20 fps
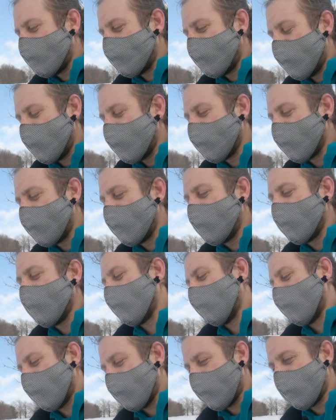Flying
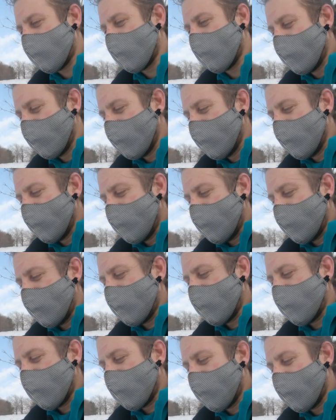wise, it's
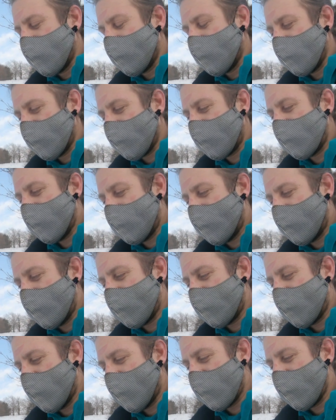a little, it's
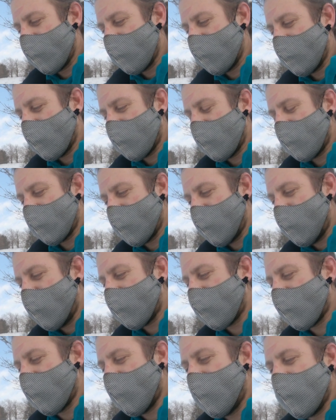different from like a
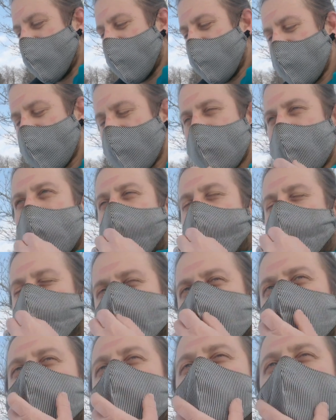rock solid
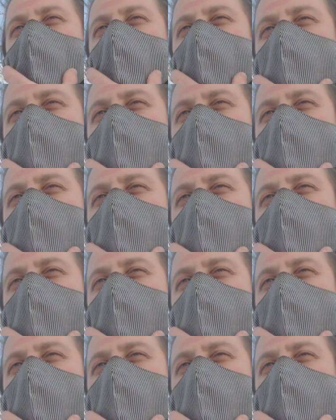carbon fiber